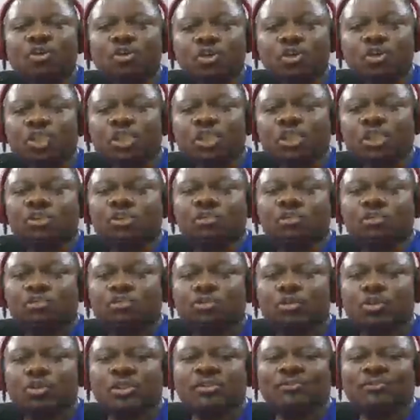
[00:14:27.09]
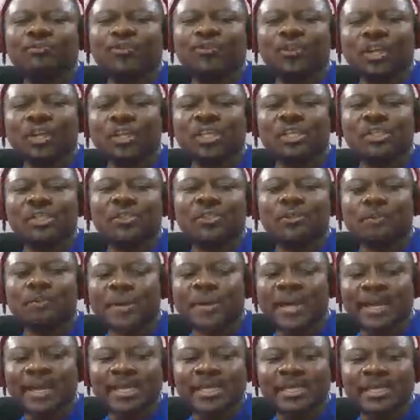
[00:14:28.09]
coaching crews for the
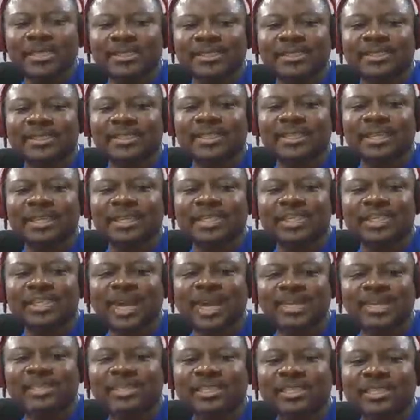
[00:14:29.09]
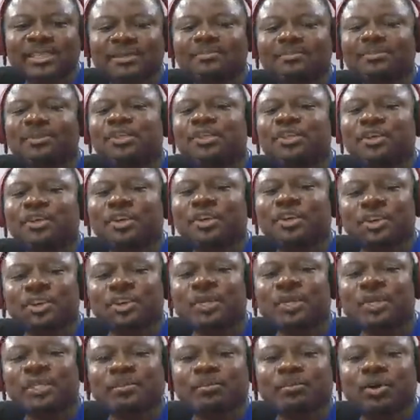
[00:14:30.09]
Super Eagles, the Chanting, the
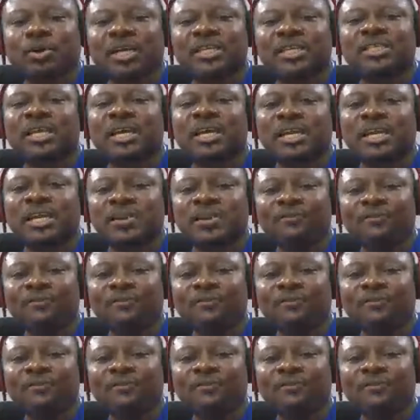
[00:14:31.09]
under-20 boys,